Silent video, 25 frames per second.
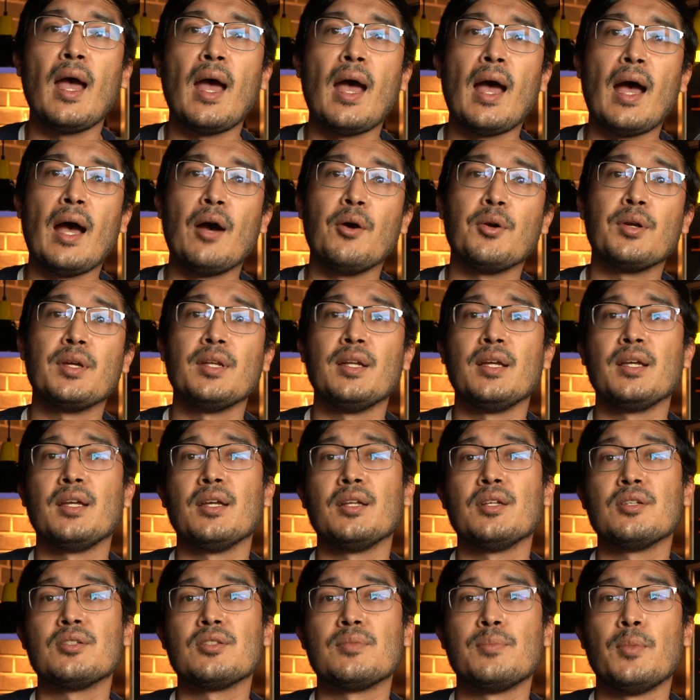how can I
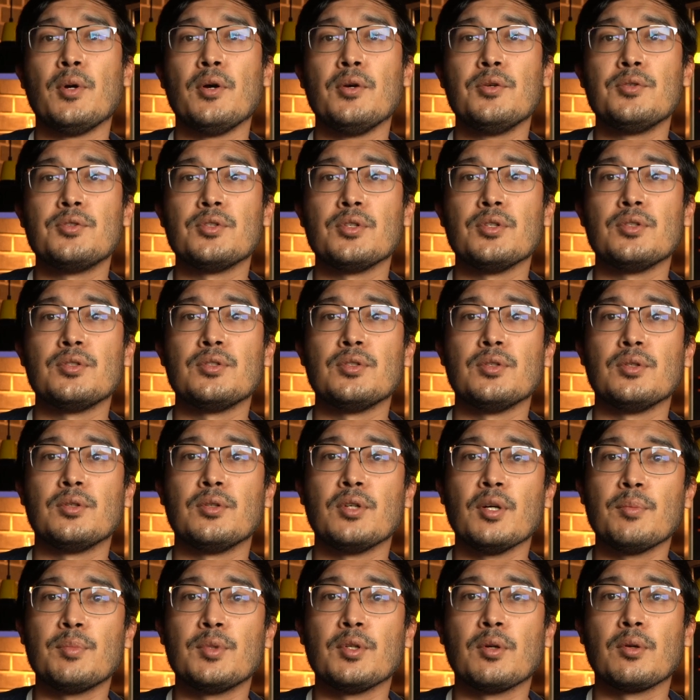get exposure to
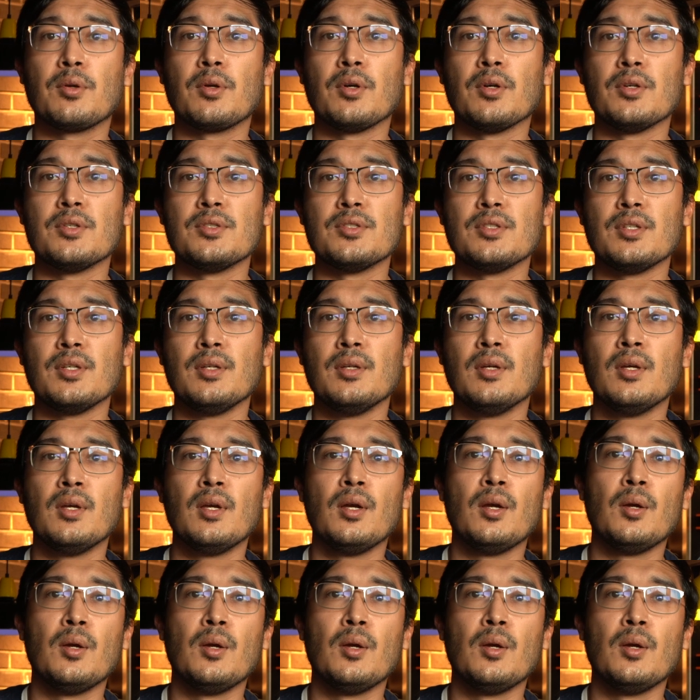cryptocurrency